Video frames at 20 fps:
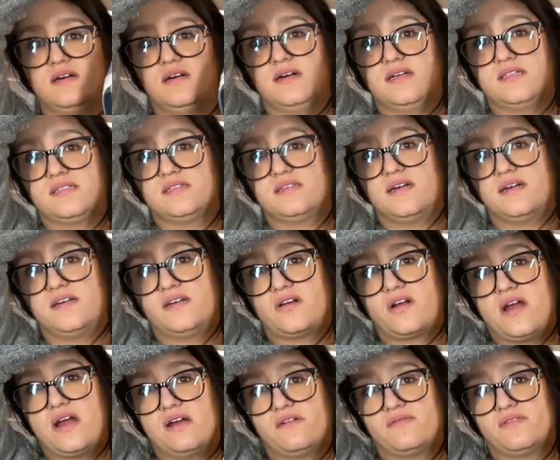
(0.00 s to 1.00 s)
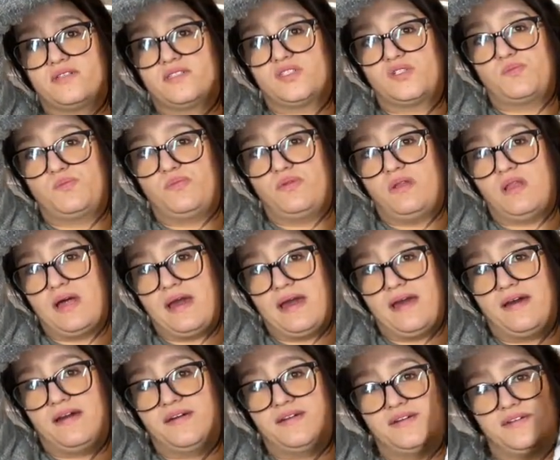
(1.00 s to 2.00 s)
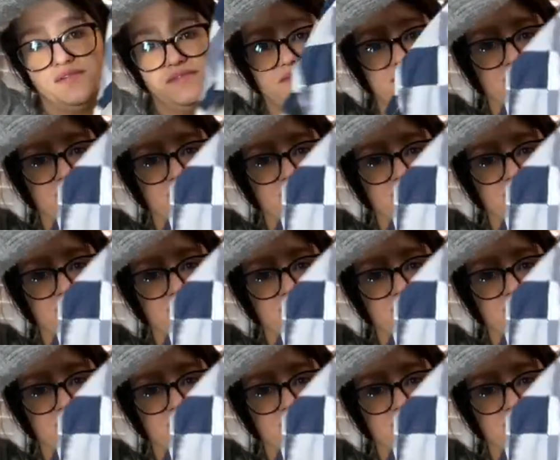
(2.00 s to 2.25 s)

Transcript: it's not your average plaid